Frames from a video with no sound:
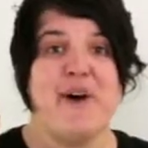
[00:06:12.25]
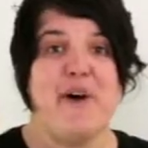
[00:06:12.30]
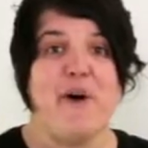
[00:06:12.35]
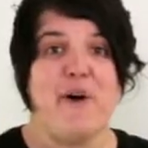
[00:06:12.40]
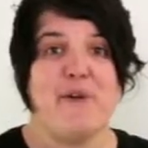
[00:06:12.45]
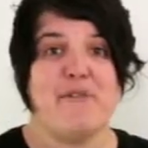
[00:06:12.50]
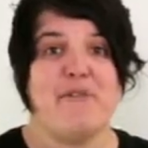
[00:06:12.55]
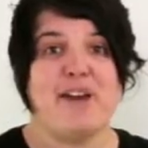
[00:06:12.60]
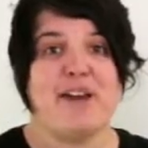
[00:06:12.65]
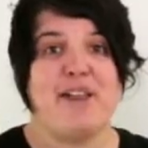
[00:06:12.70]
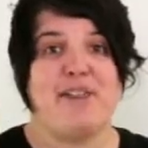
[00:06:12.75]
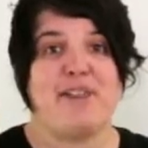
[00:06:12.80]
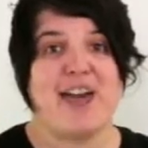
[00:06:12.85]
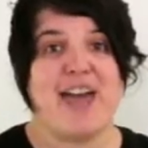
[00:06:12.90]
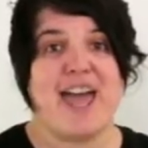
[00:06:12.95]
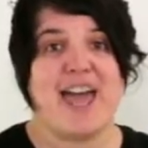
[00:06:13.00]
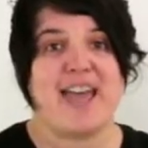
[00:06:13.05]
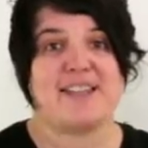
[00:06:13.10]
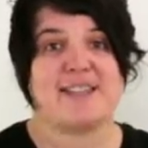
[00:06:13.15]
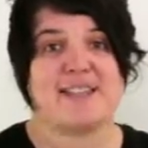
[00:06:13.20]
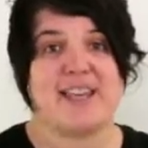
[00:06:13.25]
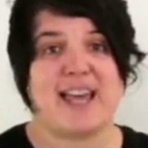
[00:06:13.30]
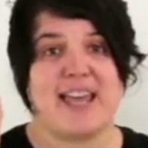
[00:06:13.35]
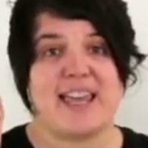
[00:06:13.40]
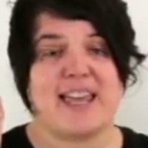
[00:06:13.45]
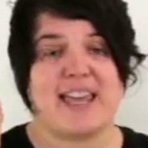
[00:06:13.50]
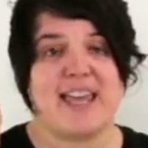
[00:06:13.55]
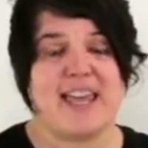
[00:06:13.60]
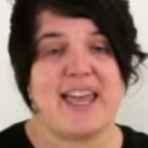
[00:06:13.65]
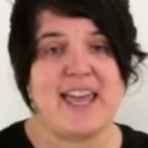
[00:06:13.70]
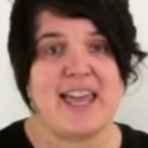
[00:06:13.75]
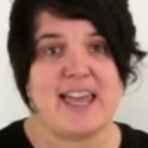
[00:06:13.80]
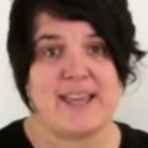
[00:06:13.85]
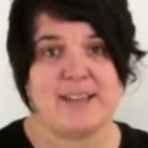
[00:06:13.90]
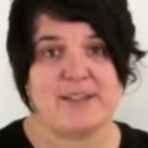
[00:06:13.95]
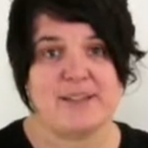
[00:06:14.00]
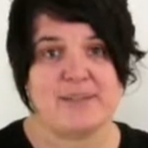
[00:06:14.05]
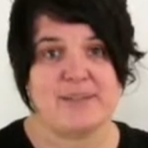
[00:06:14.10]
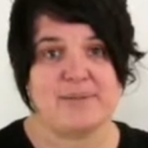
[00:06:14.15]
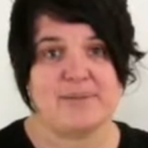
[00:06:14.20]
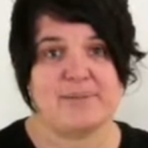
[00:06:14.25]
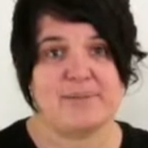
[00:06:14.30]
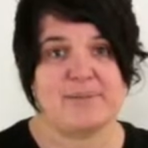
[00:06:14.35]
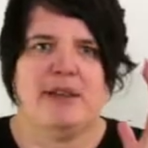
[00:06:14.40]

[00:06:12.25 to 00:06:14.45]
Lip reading: of the essay is.